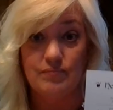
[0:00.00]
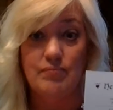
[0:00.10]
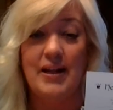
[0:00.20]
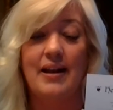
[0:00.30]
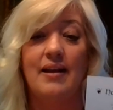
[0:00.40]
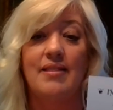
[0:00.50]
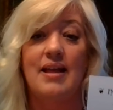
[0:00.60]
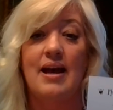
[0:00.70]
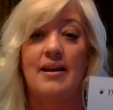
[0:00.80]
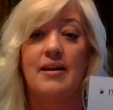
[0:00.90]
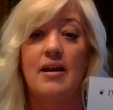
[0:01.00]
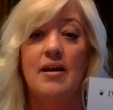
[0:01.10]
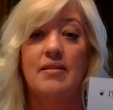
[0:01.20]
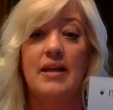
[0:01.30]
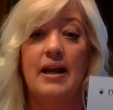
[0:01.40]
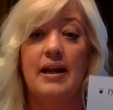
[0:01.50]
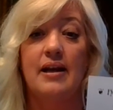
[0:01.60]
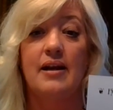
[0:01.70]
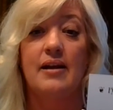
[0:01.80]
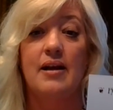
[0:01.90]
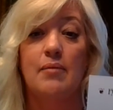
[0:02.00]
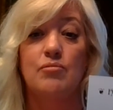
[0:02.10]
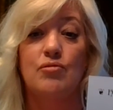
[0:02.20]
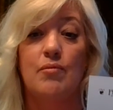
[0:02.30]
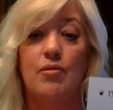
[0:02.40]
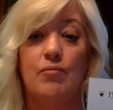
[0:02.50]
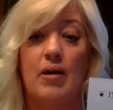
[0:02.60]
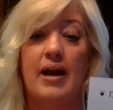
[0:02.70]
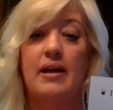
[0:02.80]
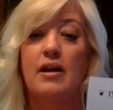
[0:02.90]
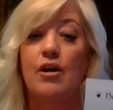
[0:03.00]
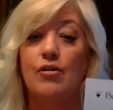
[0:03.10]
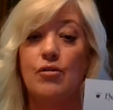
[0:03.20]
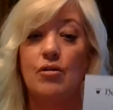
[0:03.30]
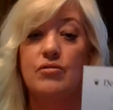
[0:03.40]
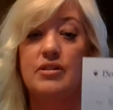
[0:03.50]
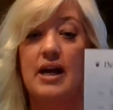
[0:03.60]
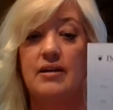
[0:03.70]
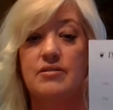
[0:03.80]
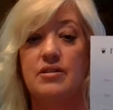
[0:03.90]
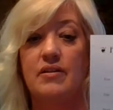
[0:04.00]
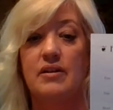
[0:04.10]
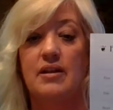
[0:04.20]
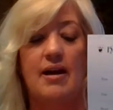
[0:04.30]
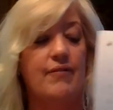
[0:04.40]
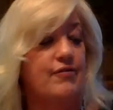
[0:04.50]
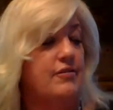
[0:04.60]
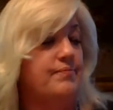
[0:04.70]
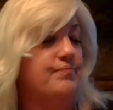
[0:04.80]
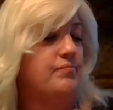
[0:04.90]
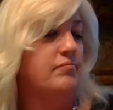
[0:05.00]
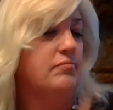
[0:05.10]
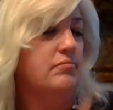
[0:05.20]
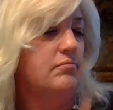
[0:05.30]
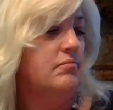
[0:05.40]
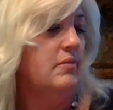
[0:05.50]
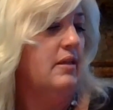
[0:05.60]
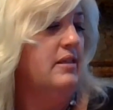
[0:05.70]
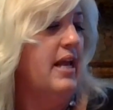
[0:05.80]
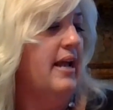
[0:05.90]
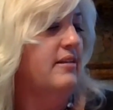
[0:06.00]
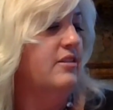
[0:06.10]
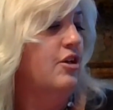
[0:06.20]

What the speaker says: meaning then that it comes from the right, goes down to the left. Next,